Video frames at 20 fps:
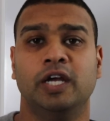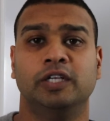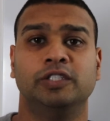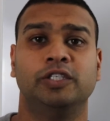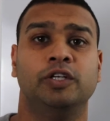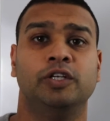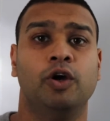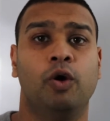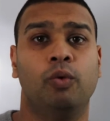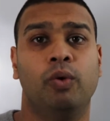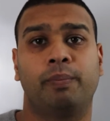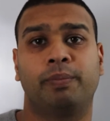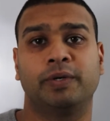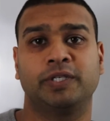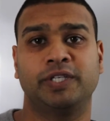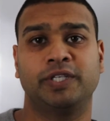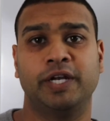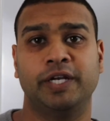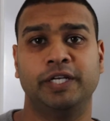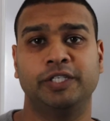to know what
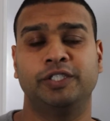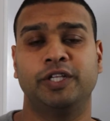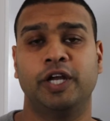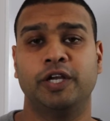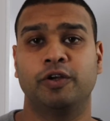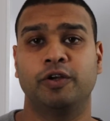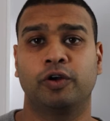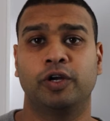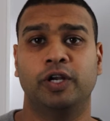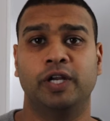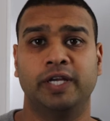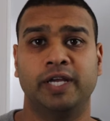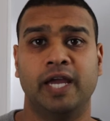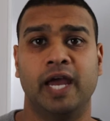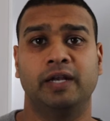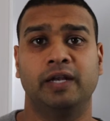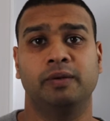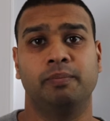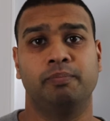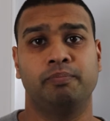percentage that you're going to
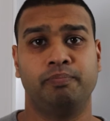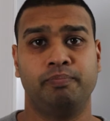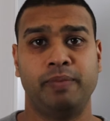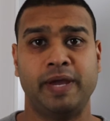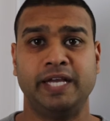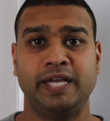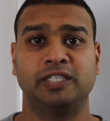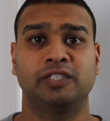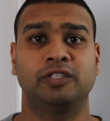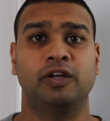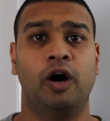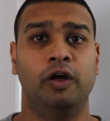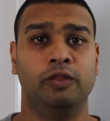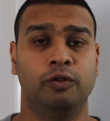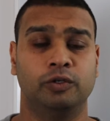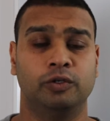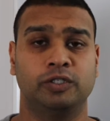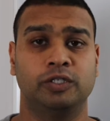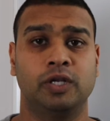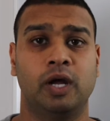get based on
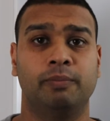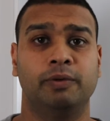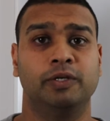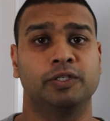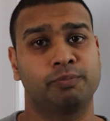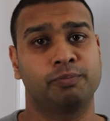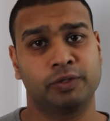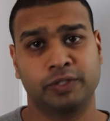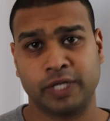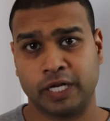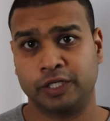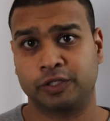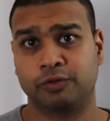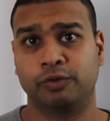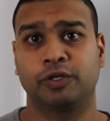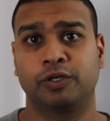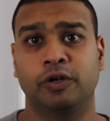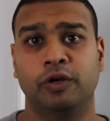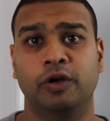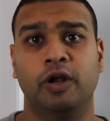those numbers, percentage
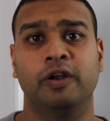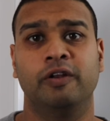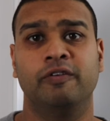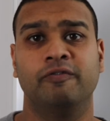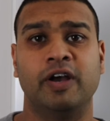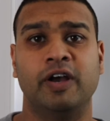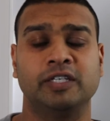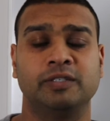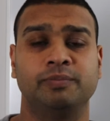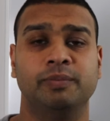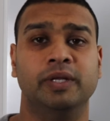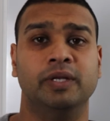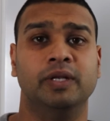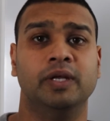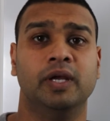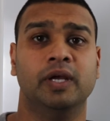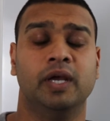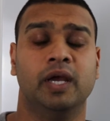return on investment.